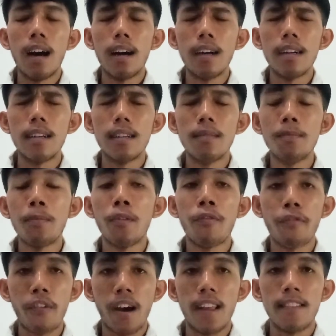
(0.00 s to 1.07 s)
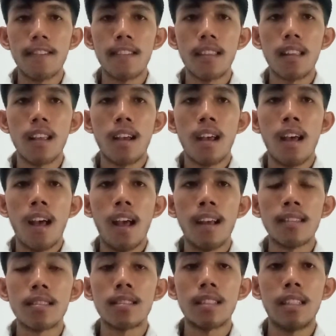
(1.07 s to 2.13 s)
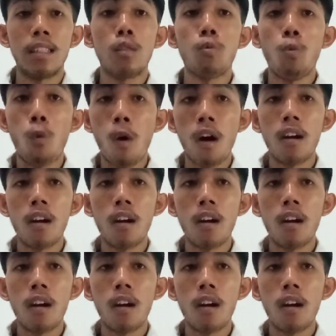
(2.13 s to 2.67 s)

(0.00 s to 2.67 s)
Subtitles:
amplified, as it were,